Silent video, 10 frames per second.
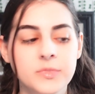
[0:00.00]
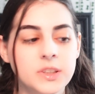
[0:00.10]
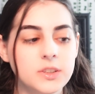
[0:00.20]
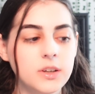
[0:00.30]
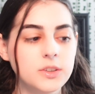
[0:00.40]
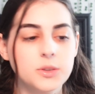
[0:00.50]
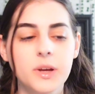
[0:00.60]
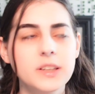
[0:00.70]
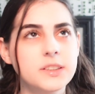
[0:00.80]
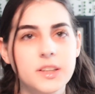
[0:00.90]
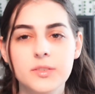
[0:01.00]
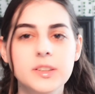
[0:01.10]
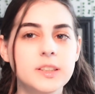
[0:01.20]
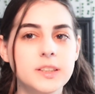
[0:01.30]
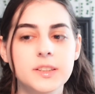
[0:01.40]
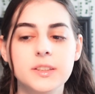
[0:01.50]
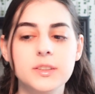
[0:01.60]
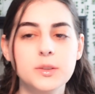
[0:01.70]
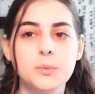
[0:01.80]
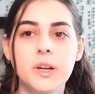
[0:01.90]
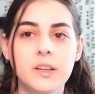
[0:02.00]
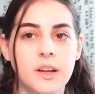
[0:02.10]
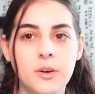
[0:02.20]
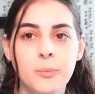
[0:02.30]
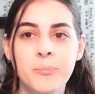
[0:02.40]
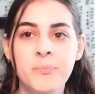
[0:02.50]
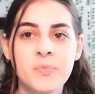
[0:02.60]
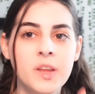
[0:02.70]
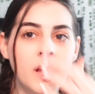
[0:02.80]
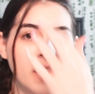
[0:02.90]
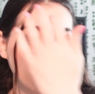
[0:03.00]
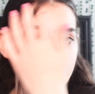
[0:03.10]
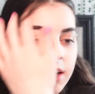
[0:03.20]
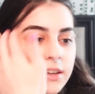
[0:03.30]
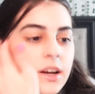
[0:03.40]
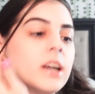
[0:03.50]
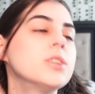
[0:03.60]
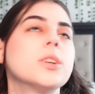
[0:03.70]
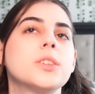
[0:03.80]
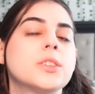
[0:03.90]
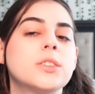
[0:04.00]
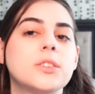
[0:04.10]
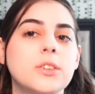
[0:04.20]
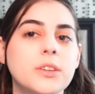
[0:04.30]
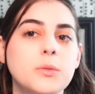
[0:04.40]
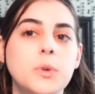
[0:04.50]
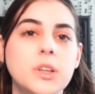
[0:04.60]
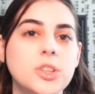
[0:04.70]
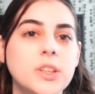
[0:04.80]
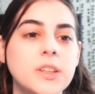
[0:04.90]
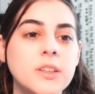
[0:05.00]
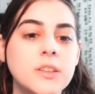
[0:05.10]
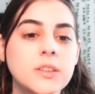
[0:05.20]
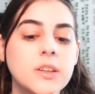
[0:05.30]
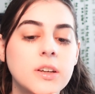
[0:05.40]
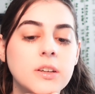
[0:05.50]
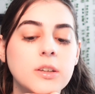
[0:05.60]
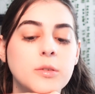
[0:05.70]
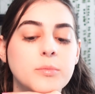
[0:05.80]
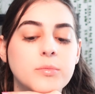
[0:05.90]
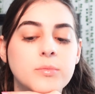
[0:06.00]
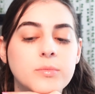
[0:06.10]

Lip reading: It's on, so it has 7 seasons right now, and I just started watching it a